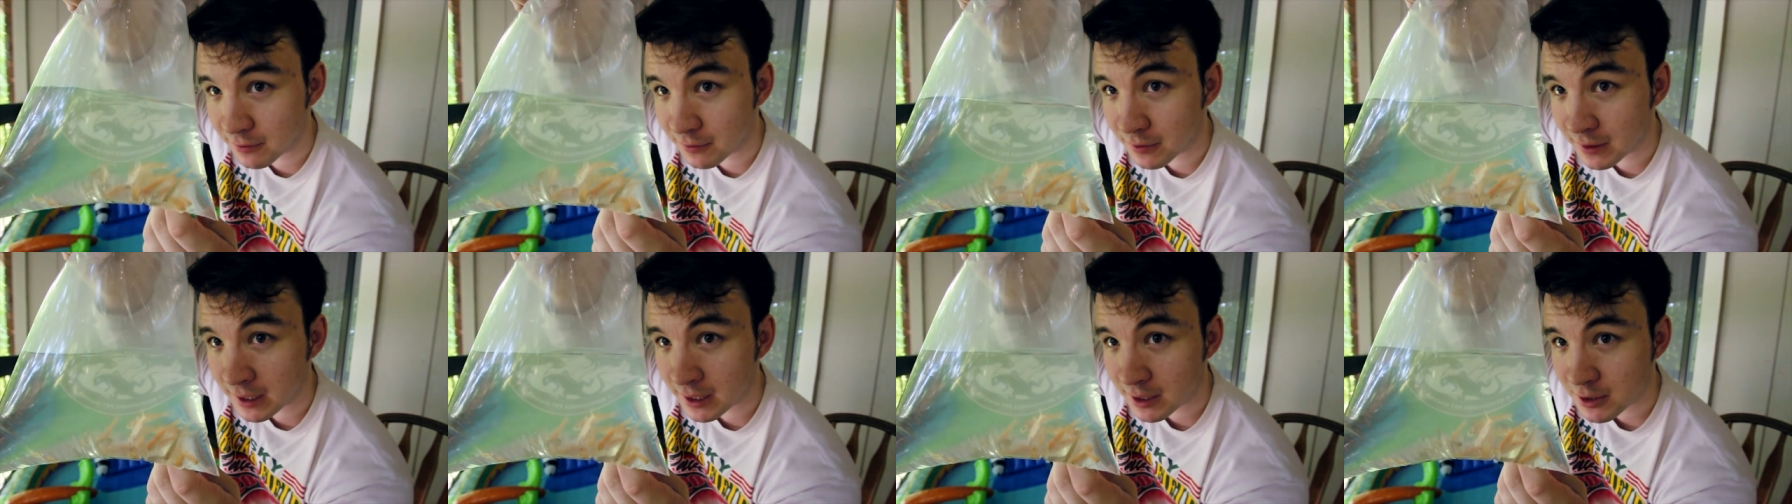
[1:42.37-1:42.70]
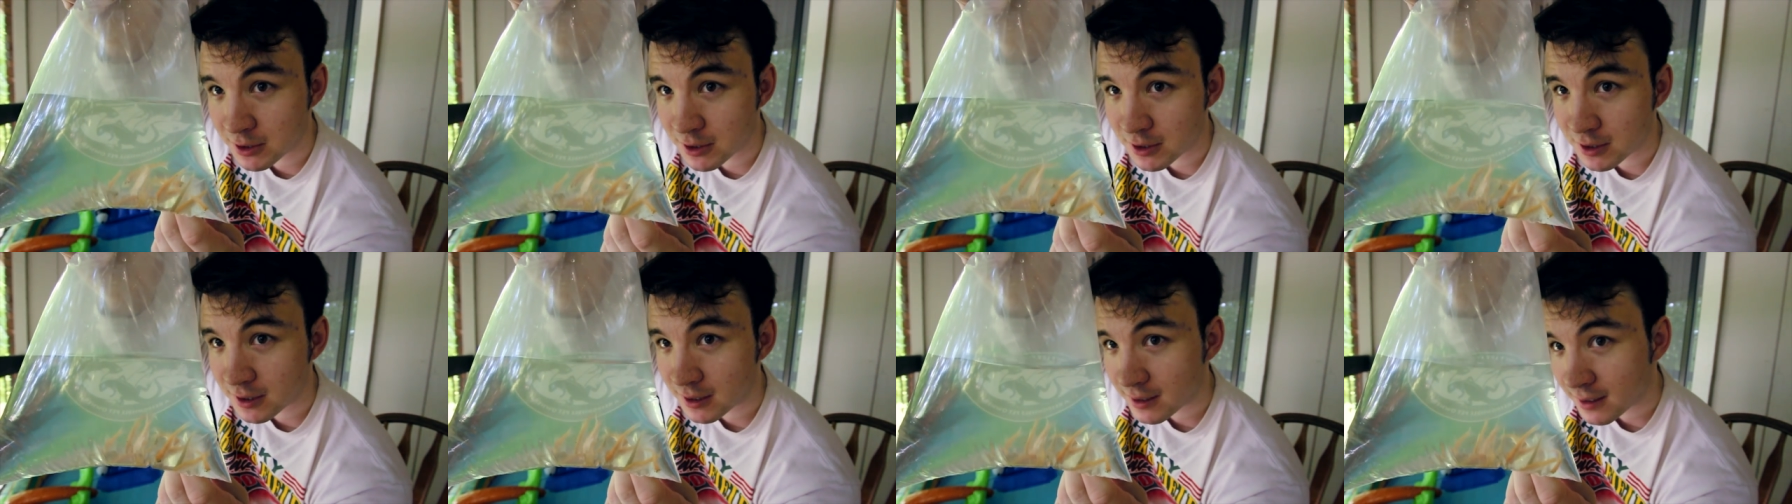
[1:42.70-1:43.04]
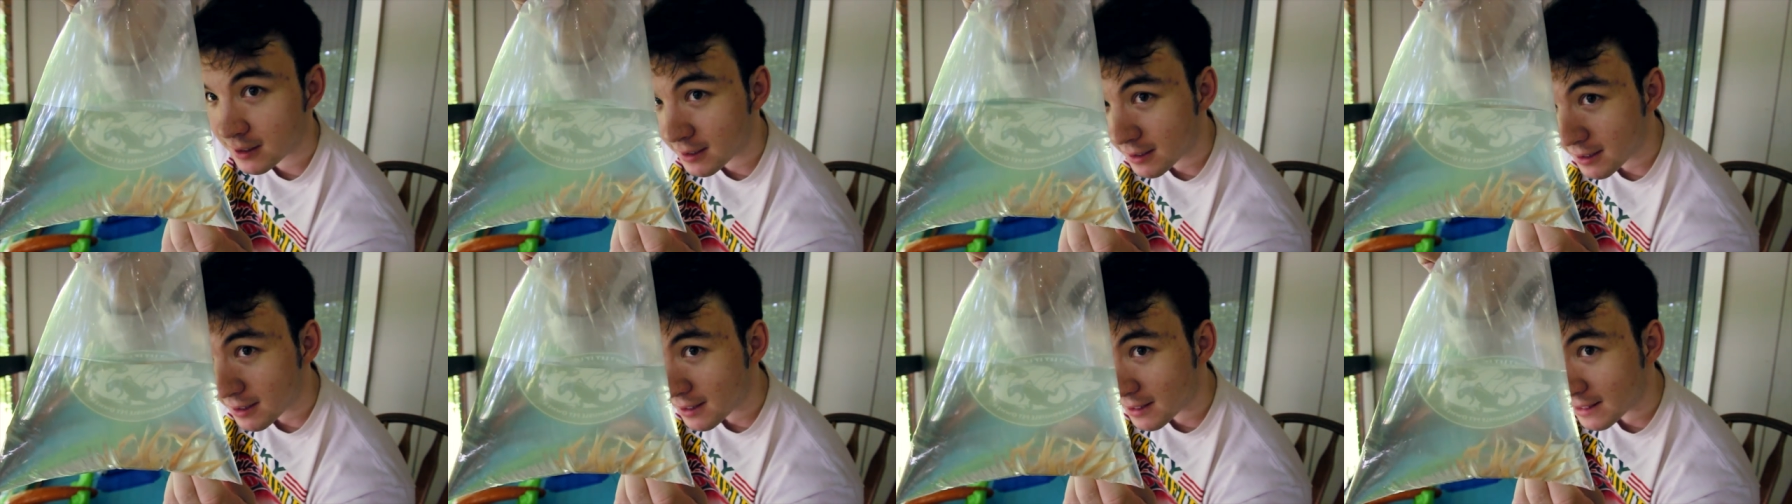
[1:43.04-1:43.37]
fish.
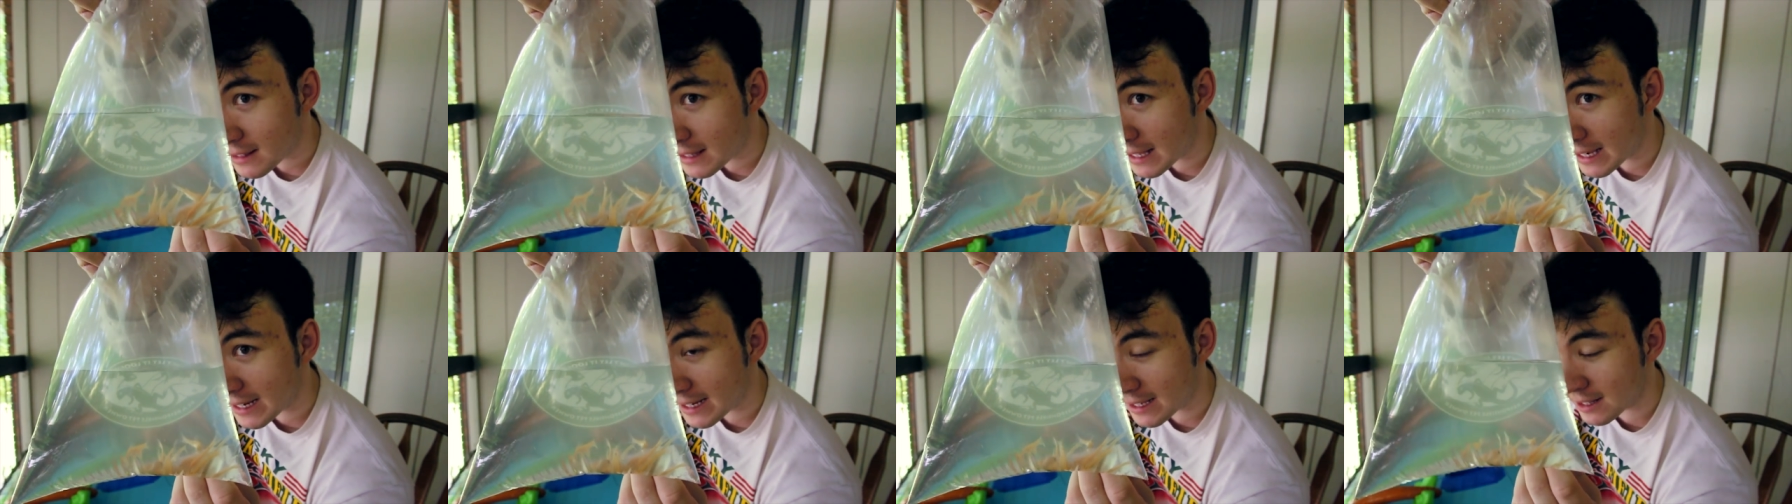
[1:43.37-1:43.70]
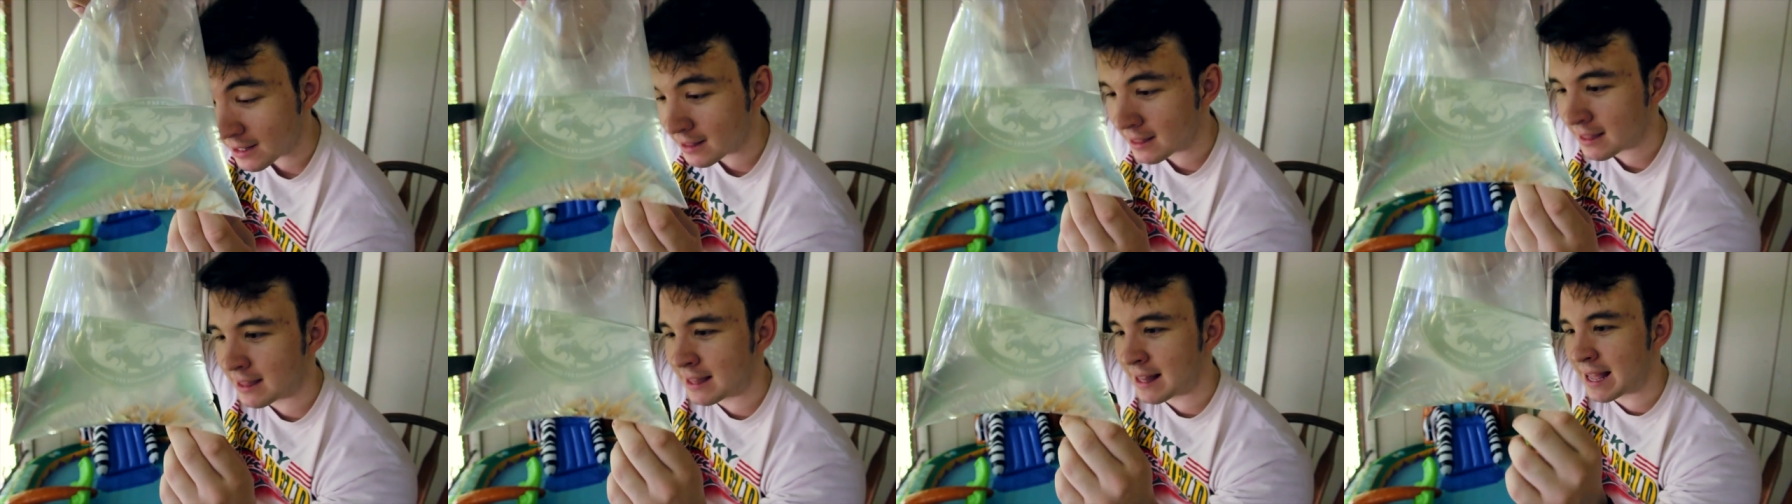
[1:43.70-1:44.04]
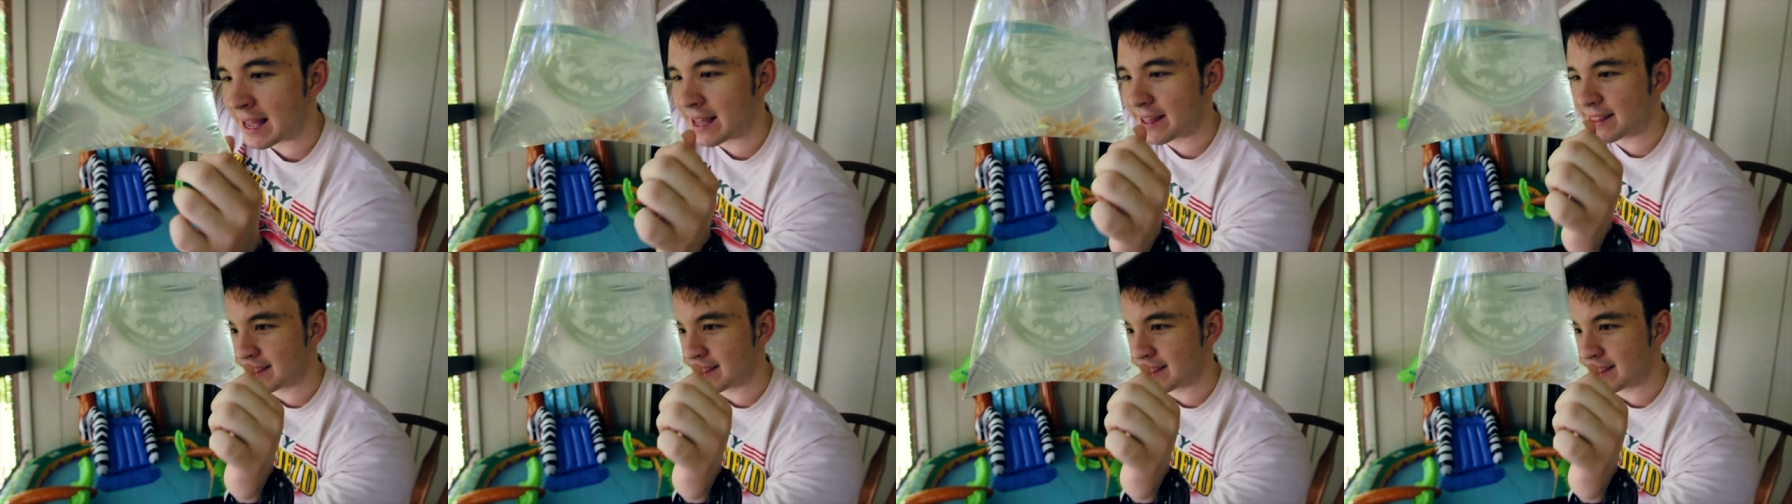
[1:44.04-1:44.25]
Like a lot.